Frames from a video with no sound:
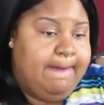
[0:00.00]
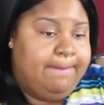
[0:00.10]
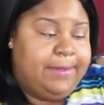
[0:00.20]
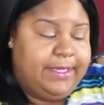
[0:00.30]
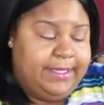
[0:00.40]

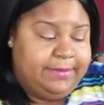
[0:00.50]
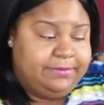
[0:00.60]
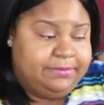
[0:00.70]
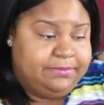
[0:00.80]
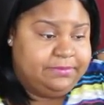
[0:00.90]
But
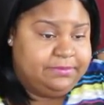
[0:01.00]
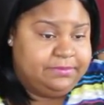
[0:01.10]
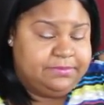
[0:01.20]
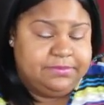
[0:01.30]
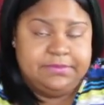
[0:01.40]

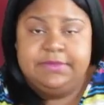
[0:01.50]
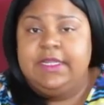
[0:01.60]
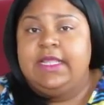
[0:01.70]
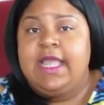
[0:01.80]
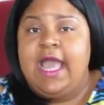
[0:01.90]

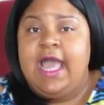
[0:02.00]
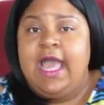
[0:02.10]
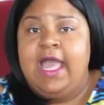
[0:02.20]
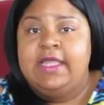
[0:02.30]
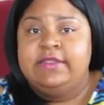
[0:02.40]

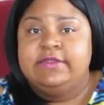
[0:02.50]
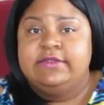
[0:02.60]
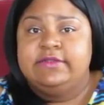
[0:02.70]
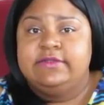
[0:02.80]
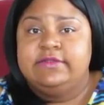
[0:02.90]
God
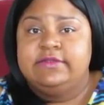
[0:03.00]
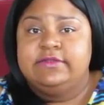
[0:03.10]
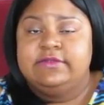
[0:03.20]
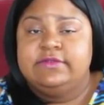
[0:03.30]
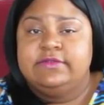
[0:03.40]

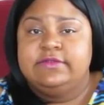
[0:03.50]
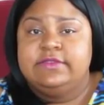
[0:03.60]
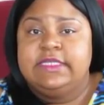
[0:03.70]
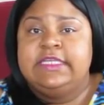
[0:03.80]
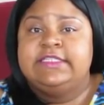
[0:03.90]

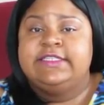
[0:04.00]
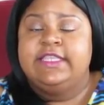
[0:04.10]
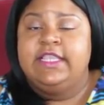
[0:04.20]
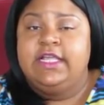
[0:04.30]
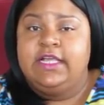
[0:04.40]
is
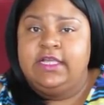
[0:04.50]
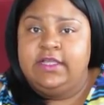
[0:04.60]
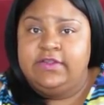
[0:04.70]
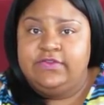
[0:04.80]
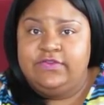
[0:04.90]

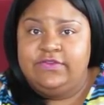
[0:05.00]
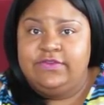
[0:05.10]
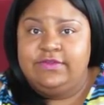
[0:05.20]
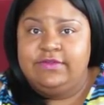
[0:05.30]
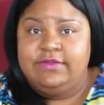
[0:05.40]
love.
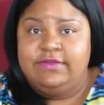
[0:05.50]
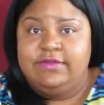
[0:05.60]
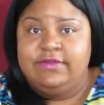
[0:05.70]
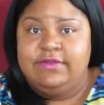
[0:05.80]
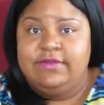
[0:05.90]

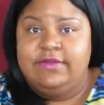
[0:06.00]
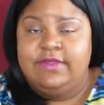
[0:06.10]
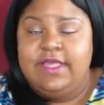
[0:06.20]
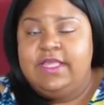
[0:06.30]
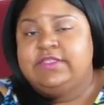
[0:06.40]

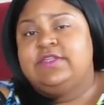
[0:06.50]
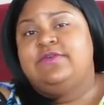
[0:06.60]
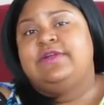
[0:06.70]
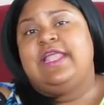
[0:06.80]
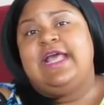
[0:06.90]

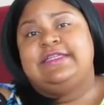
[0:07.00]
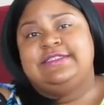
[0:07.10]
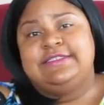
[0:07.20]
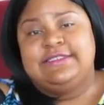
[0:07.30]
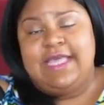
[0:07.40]
So when I
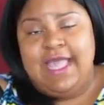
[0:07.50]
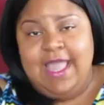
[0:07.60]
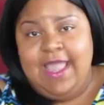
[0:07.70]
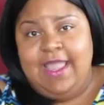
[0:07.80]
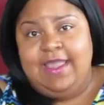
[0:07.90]

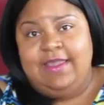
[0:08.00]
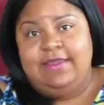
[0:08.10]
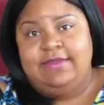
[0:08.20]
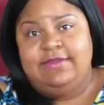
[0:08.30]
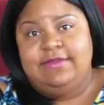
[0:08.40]
say
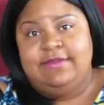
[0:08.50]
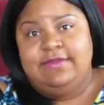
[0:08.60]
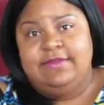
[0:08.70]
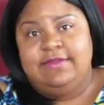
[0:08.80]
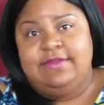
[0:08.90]

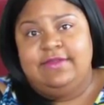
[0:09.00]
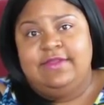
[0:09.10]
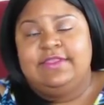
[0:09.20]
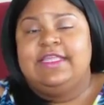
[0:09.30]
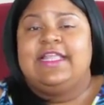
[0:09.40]

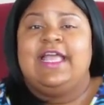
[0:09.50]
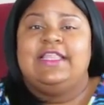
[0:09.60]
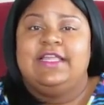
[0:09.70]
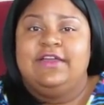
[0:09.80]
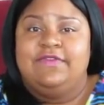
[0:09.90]
that I
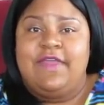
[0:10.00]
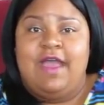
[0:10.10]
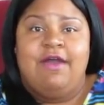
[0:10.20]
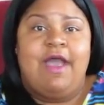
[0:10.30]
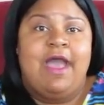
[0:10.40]
love
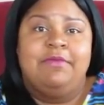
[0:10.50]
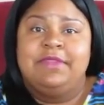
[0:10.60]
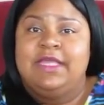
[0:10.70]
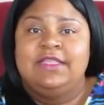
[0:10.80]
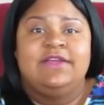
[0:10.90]
y'all, I'm
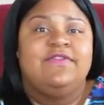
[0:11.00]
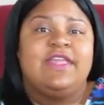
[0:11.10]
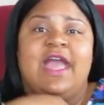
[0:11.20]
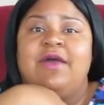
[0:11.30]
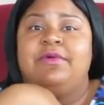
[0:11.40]
not loving
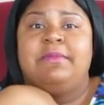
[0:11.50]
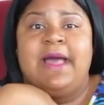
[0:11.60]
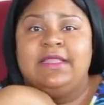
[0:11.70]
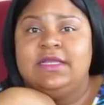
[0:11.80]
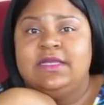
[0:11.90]
y'all with
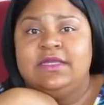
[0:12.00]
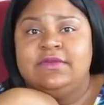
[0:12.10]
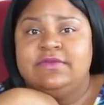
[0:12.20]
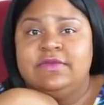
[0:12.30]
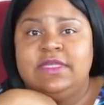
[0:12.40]
my
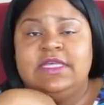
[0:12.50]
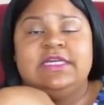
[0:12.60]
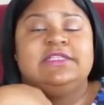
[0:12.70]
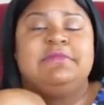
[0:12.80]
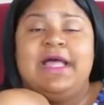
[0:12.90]
love,
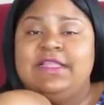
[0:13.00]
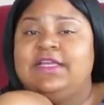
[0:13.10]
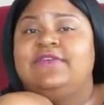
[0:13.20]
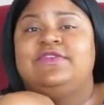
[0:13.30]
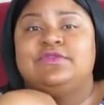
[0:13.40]
because my
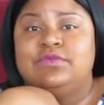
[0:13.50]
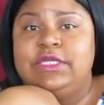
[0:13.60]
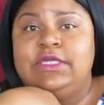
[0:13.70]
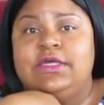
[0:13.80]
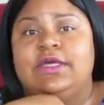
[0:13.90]
love is
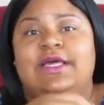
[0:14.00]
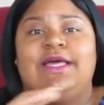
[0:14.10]
weak.